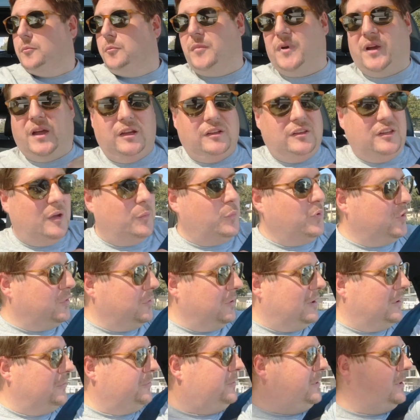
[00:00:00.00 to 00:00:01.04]
My
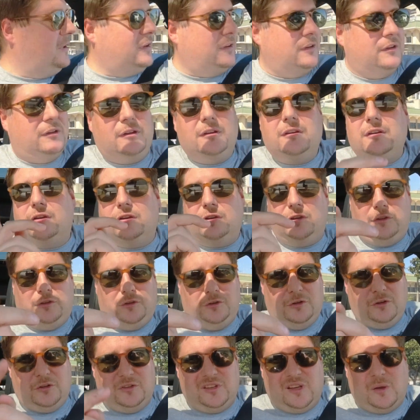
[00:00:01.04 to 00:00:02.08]
demographic,
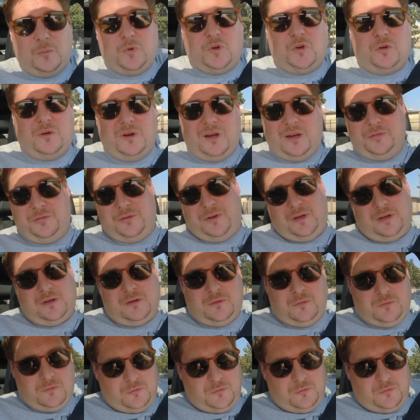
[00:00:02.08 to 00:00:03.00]
your demographic.